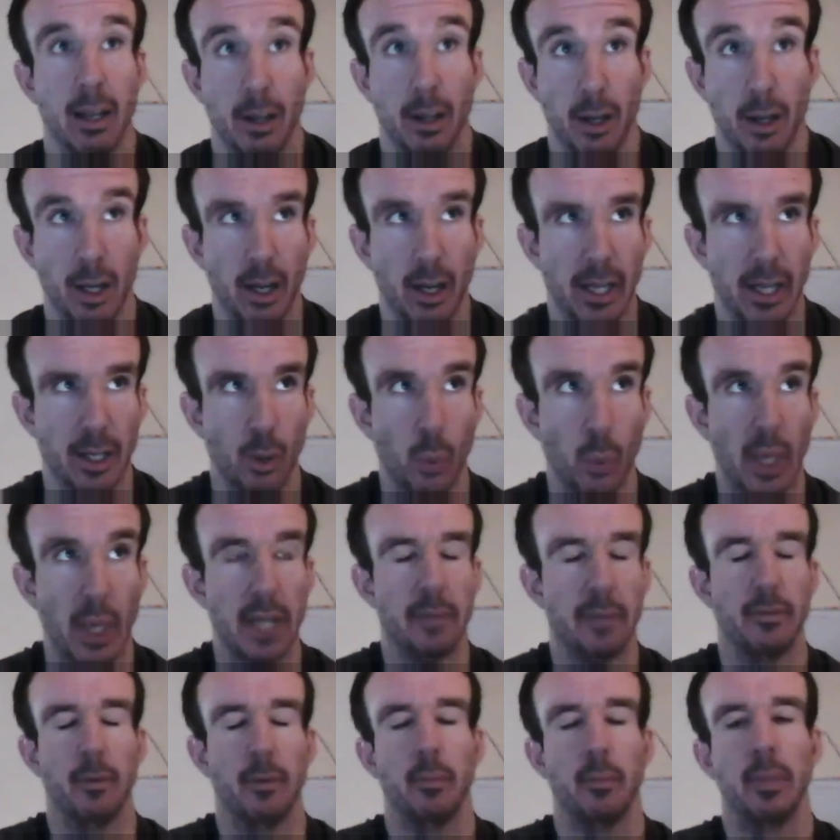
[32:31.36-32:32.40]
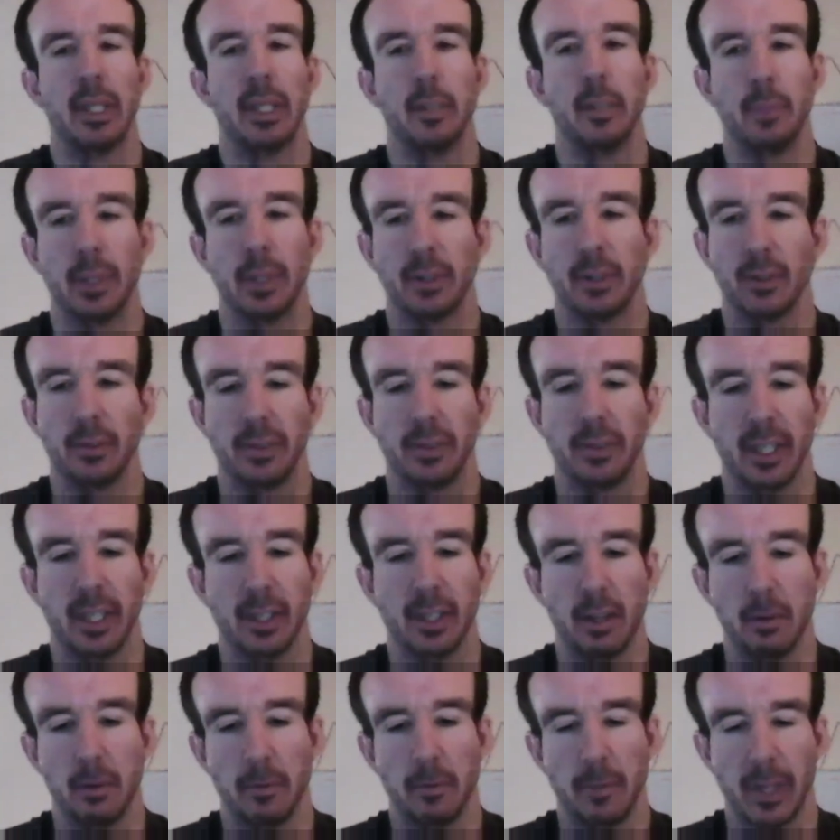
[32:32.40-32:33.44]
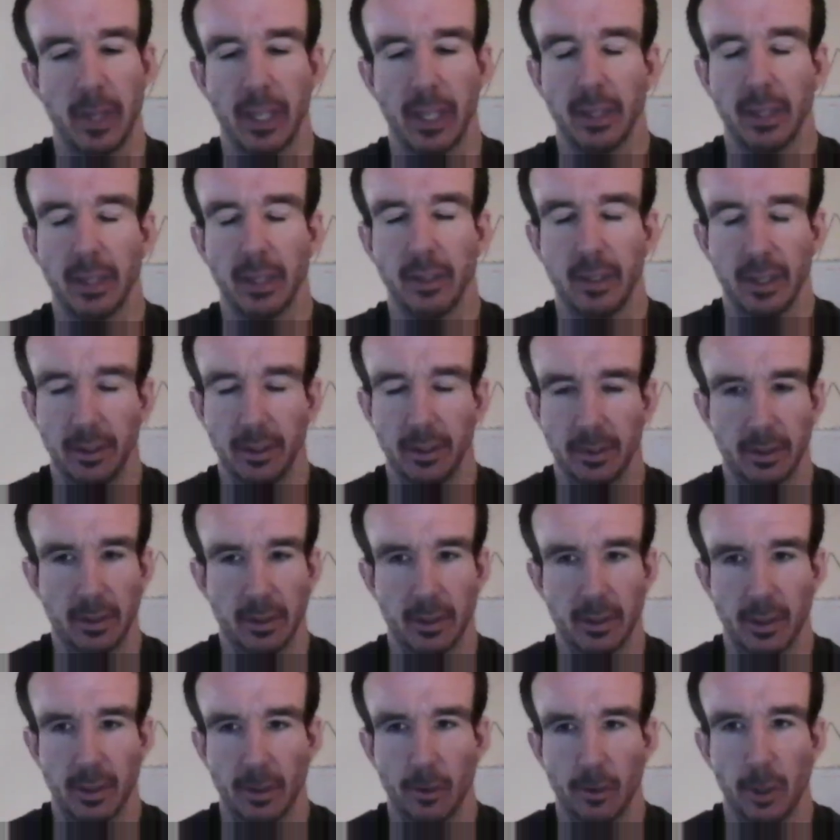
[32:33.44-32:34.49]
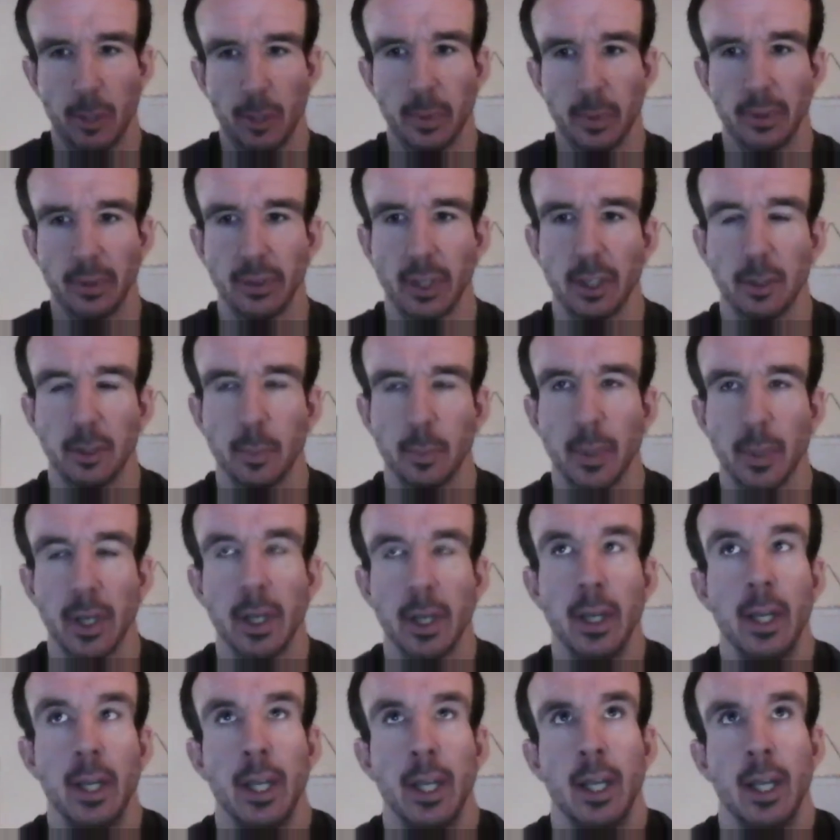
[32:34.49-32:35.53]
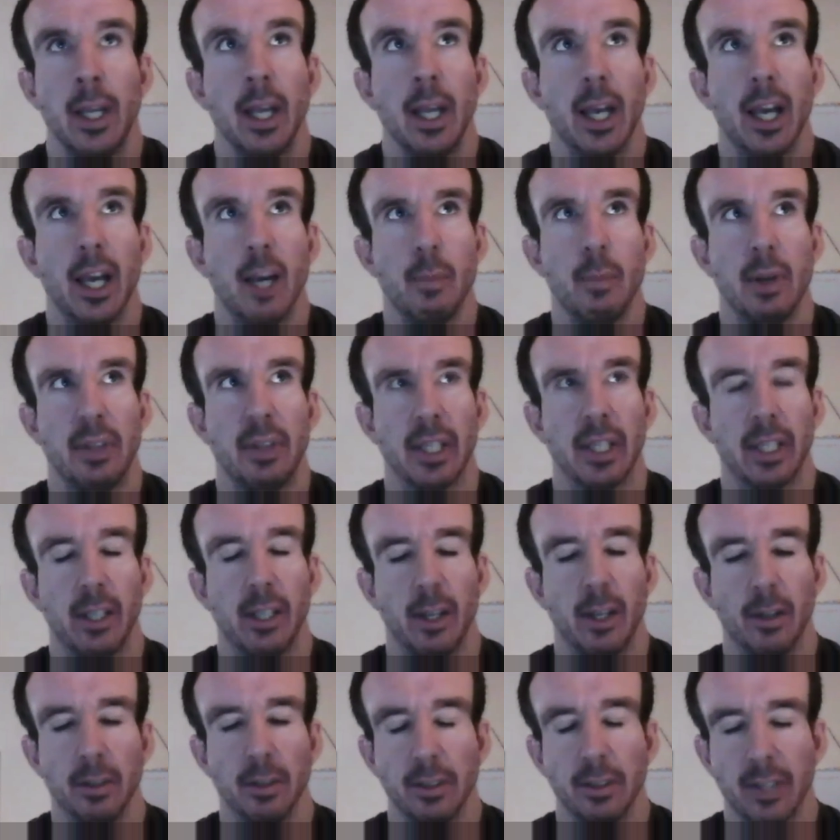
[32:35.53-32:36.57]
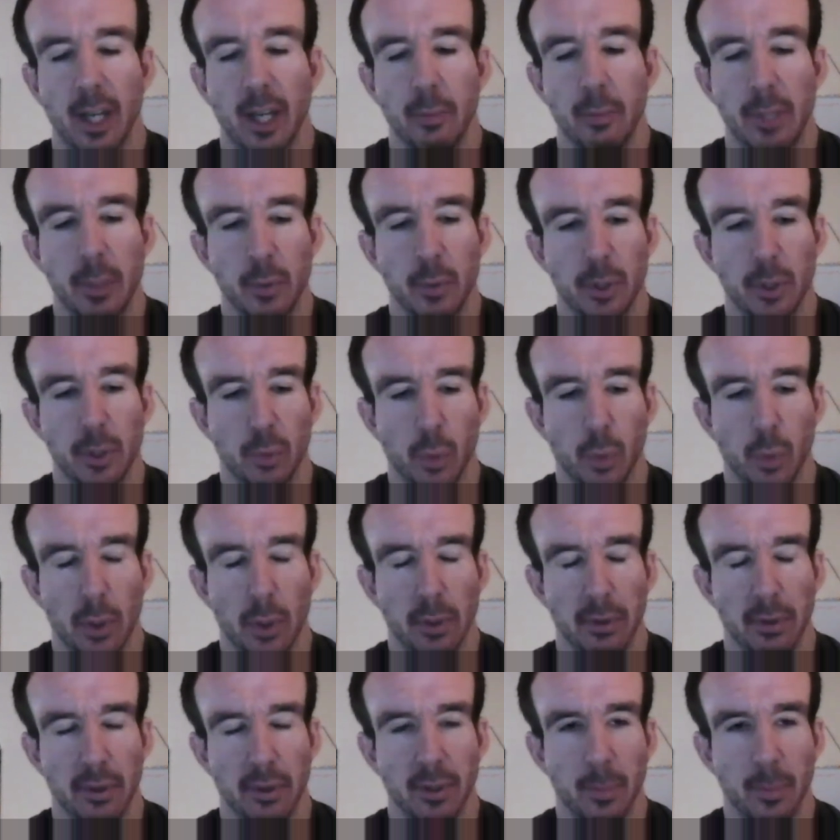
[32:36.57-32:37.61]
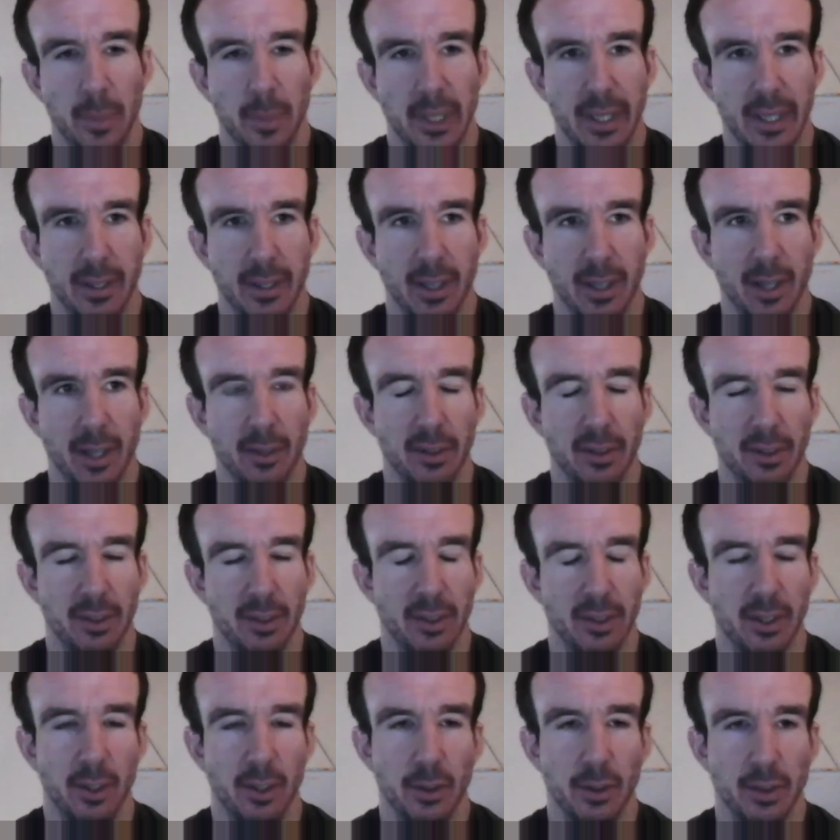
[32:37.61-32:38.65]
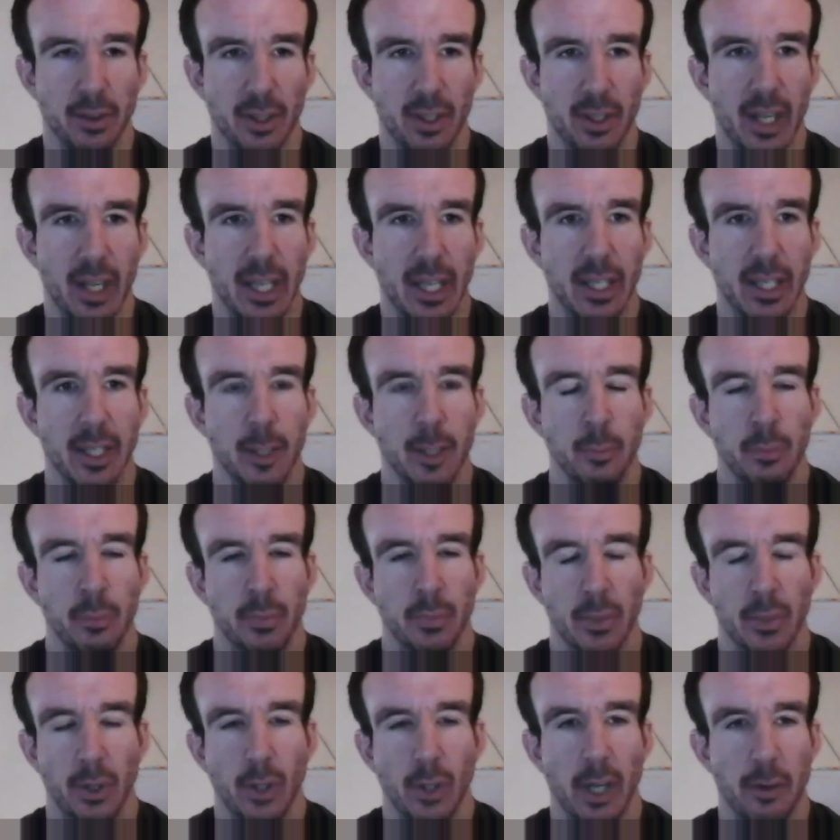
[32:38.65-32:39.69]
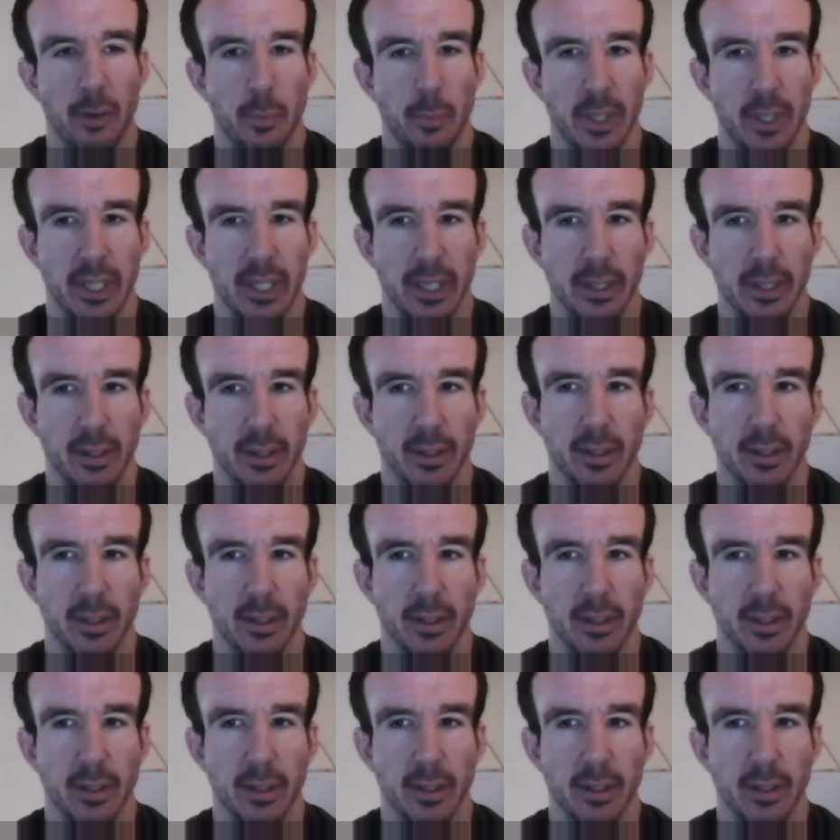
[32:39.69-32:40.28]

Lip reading: like away from me, because obviously I don't fit into this group as such, but I think a lot of the time people just want to be understood. So like not everybody